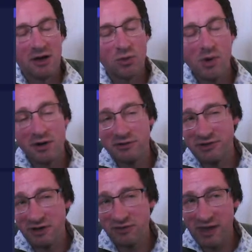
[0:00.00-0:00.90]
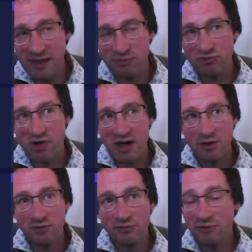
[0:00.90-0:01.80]
Quirkos kind of keeps
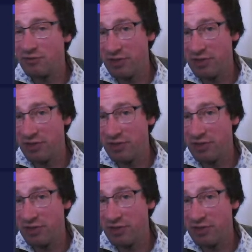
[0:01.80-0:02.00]
track of different